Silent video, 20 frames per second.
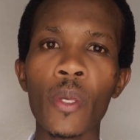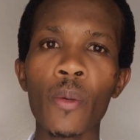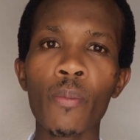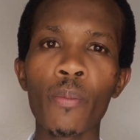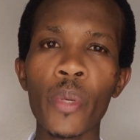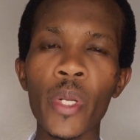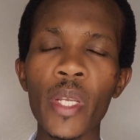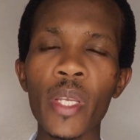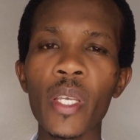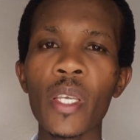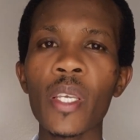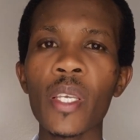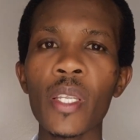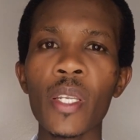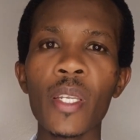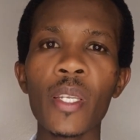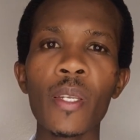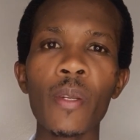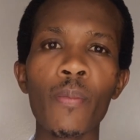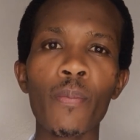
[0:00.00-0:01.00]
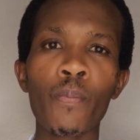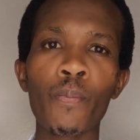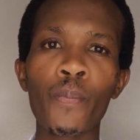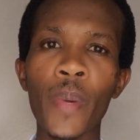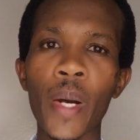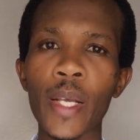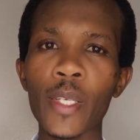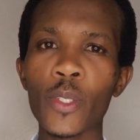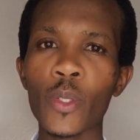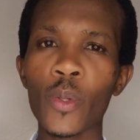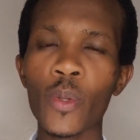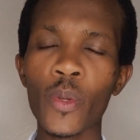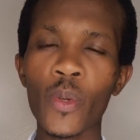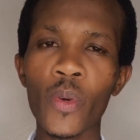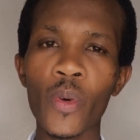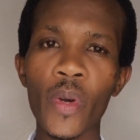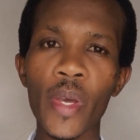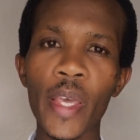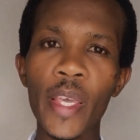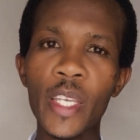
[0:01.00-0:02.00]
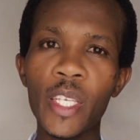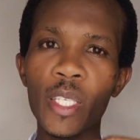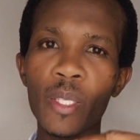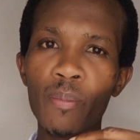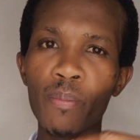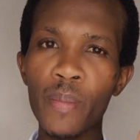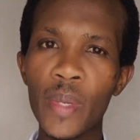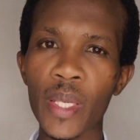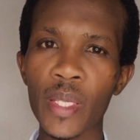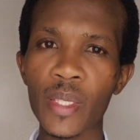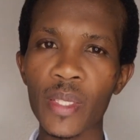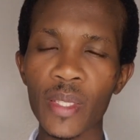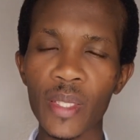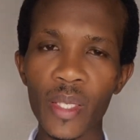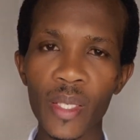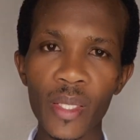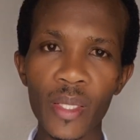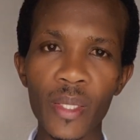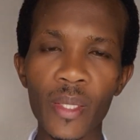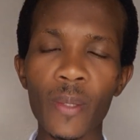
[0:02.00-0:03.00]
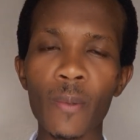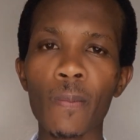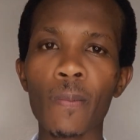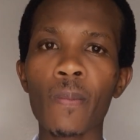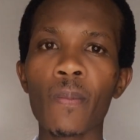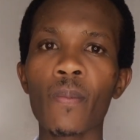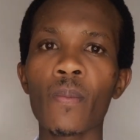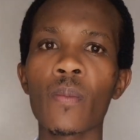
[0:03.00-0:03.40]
bringing personal expenses